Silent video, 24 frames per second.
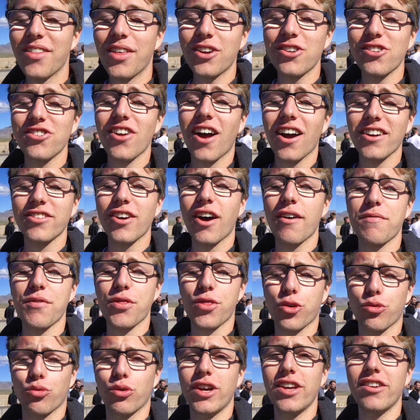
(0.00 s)
They just knocked off
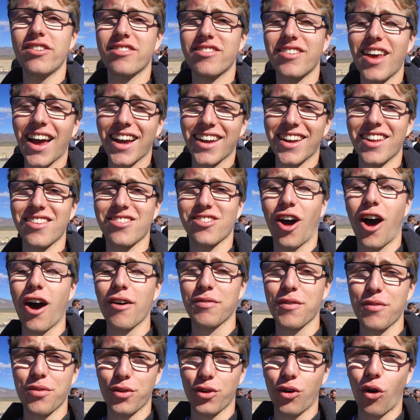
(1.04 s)
3 seconds off
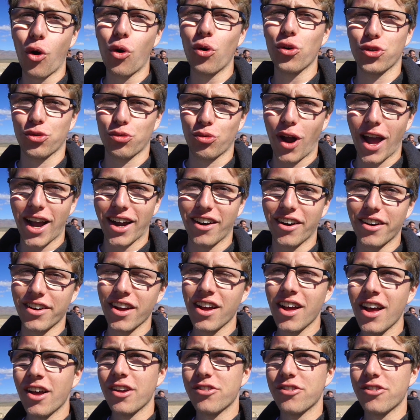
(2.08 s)
of their old record.